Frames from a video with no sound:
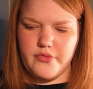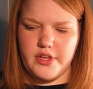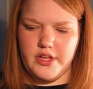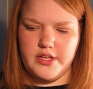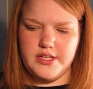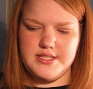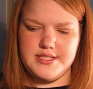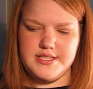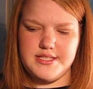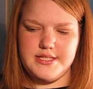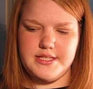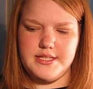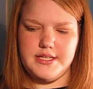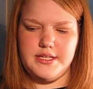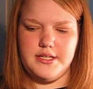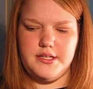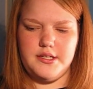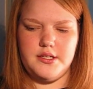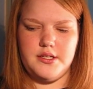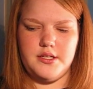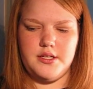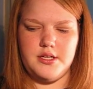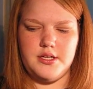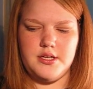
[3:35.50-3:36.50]
Let's see,
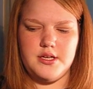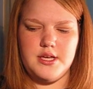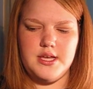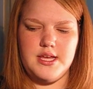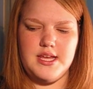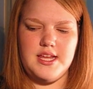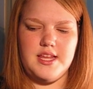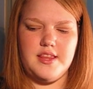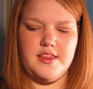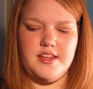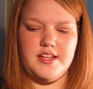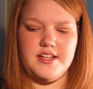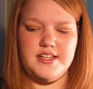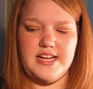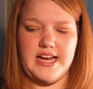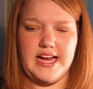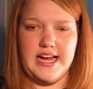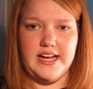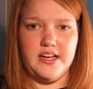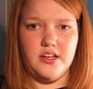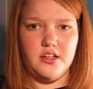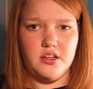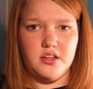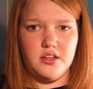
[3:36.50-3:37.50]
the
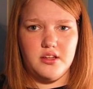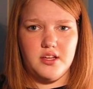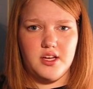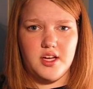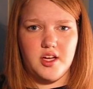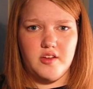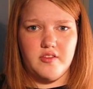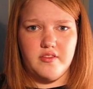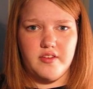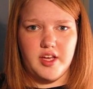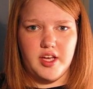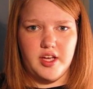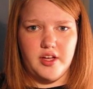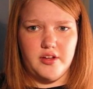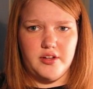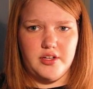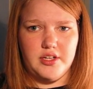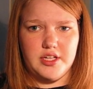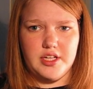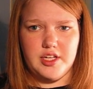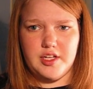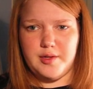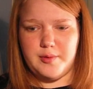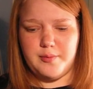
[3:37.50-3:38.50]
dial I
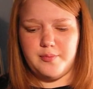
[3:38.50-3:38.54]
found,